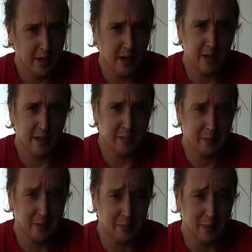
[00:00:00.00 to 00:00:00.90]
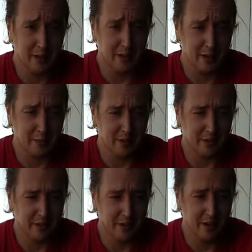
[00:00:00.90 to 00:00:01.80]
Hey guys, it's me, your pal
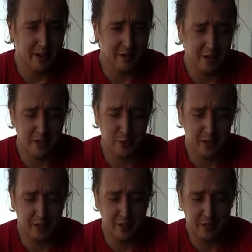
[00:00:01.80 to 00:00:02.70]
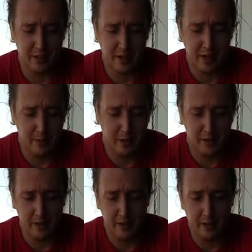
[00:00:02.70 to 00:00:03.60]
Gabriella, and I just want to talk today
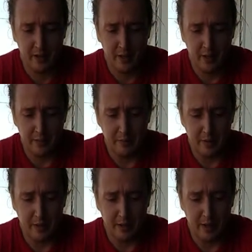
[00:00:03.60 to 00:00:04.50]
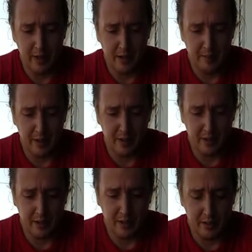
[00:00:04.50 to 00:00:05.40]
about a guy I met,
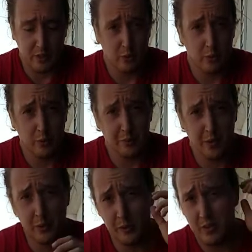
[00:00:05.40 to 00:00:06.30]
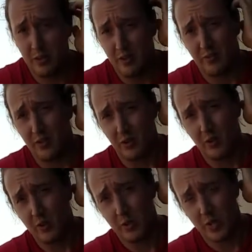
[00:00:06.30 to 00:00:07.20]
Social Repose. If you
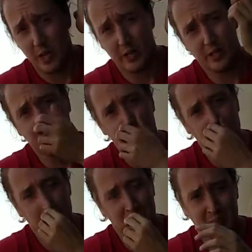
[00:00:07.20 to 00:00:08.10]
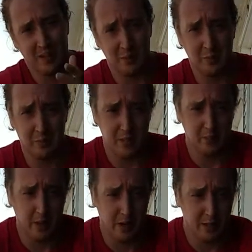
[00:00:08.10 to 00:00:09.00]
don't know his content, I wouldn't be
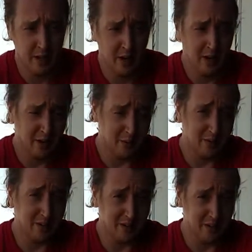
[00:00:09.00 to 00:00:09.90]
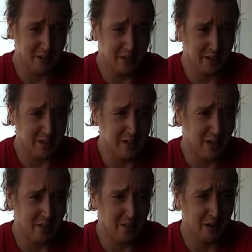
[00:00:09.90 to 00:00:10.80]
surprised. We, in all seriousness,
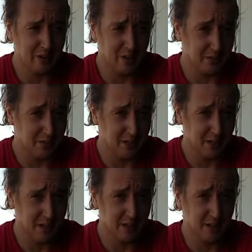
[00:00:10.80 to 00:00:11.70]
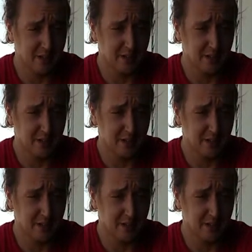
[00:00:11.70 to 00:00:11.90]
have rather differing content.